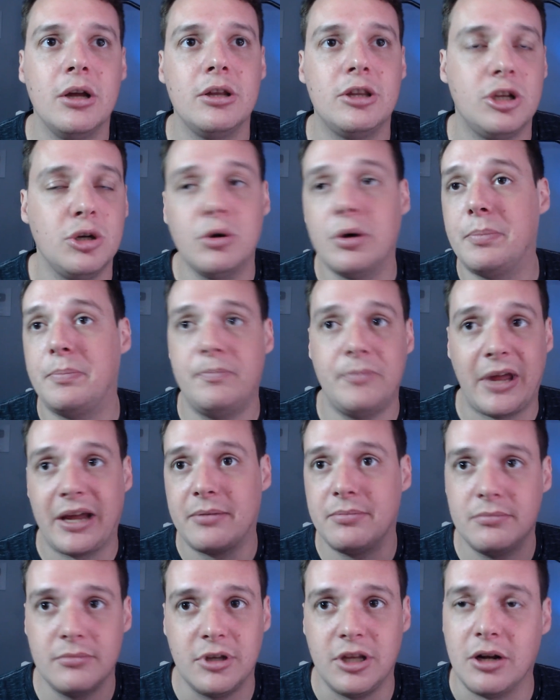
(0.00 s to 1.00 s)
to a like
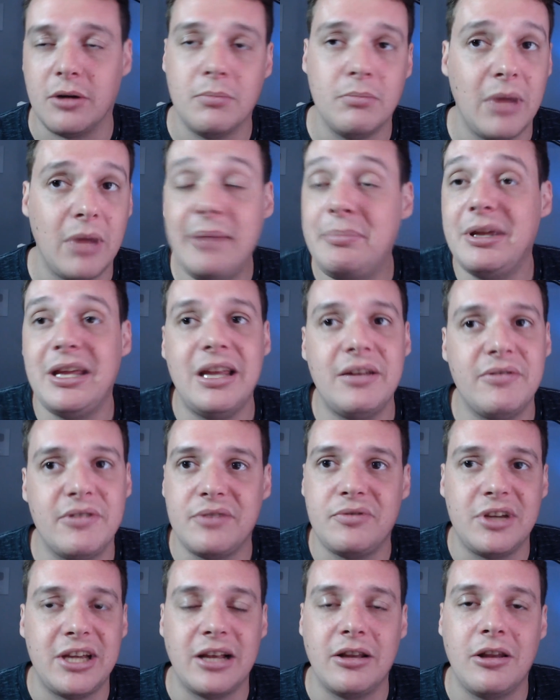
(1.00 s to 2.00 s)
you know maybe
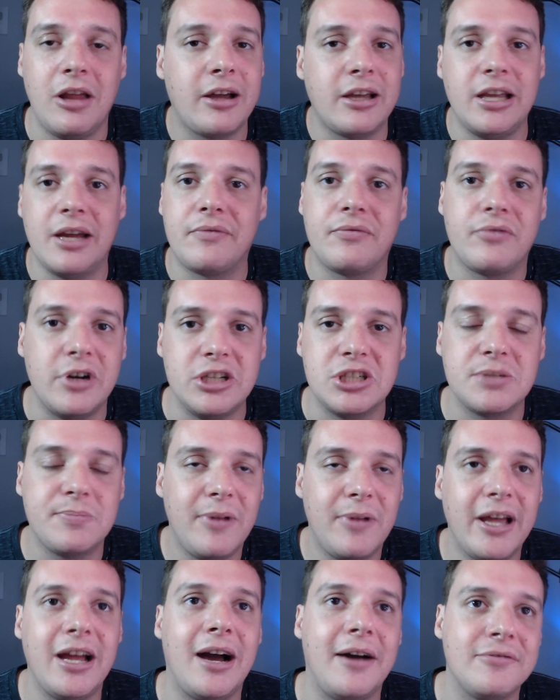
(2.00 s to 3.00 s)
even if you get lucky a fringe
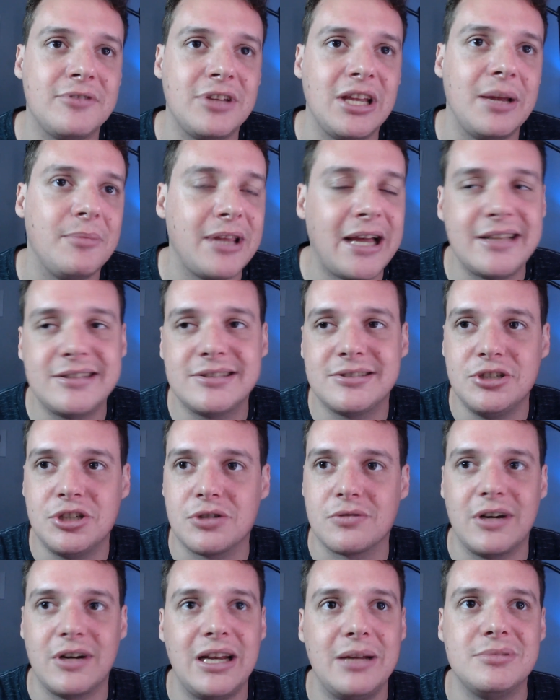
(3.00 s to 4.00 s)
playoff team. That's the
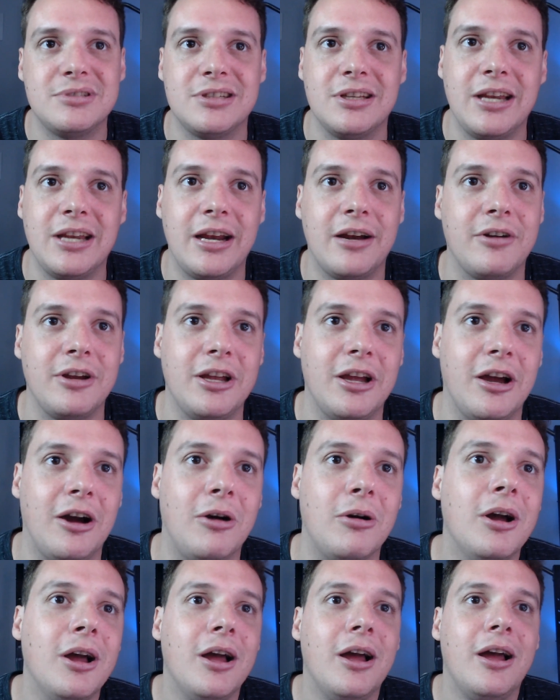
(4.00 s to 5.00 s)
dream
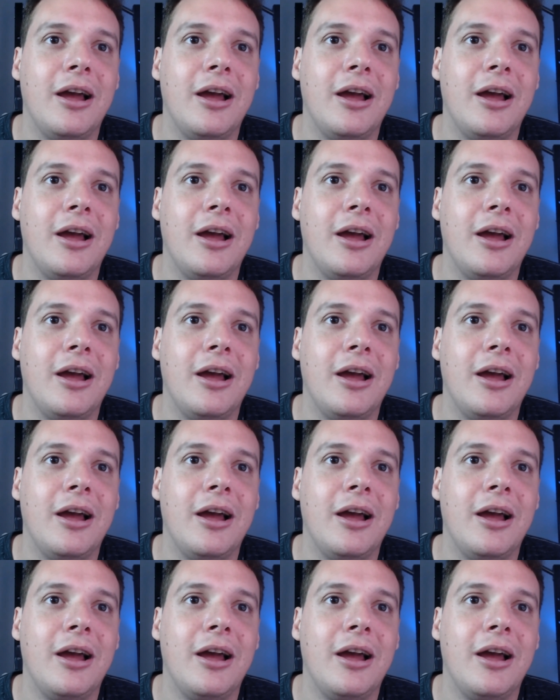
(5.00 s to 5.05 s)
scenario.